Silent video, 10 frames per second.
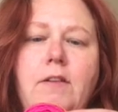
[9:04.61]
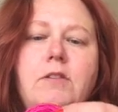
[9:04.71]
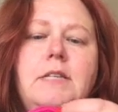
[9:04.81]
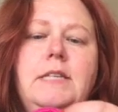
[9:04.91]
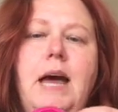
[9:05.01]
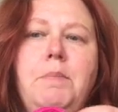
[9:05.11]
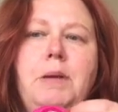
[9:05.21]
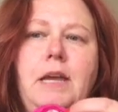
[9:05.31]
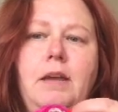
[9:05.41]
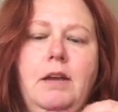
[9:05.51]
there's this hot
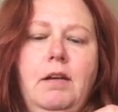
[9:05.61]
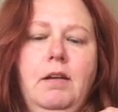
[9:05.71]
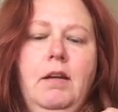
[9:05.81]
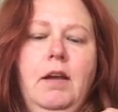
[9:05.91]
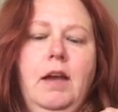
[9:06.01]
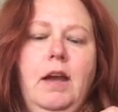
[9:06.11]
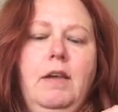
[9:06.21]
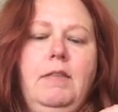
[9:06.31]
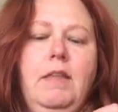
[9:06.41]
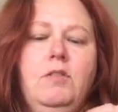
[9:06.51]
pink,
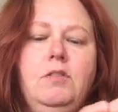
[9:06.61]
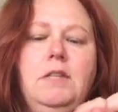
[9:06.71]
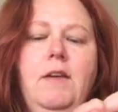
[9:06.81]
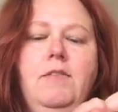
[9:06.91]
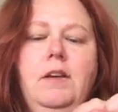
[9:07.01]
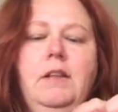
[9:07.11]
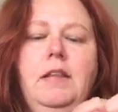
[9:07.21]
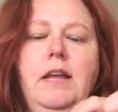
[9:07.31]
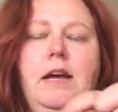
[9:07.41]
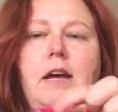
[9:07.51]
and then there's definitely
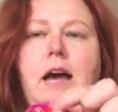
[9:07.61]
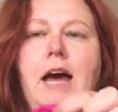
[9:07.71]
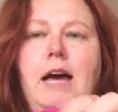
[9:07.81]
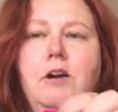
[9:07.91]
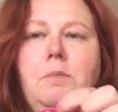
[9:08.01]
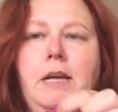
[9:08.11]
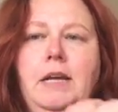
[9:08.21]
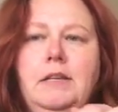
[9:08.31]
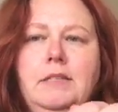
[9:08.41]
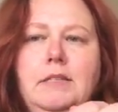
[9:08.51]
like a hotter
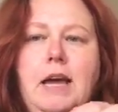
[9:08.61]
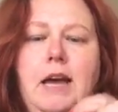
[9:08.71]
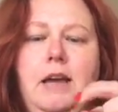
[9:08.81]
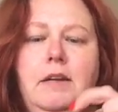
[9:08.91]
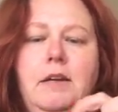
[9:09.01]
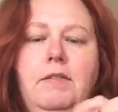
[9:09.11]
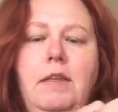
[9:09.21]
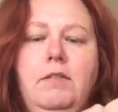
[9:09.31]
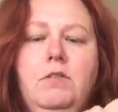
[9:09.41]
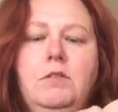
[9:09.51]
pink inside, and
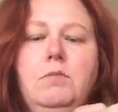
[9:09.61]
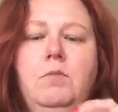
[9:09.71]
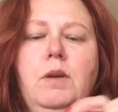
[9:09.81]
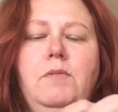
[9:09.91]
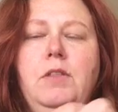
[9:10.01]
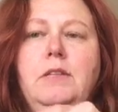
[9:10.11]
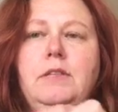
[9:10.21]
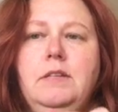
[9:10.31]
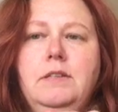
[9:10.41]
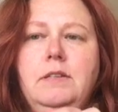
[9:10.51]
then there's whatever this
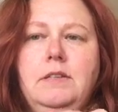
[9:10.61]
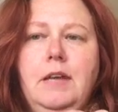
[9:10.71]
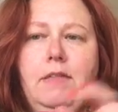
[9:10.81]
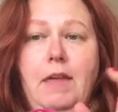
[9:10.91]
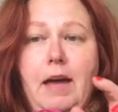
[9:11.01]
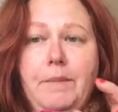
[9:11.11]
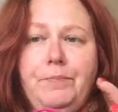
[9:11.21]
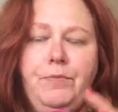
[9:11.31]
is inside that.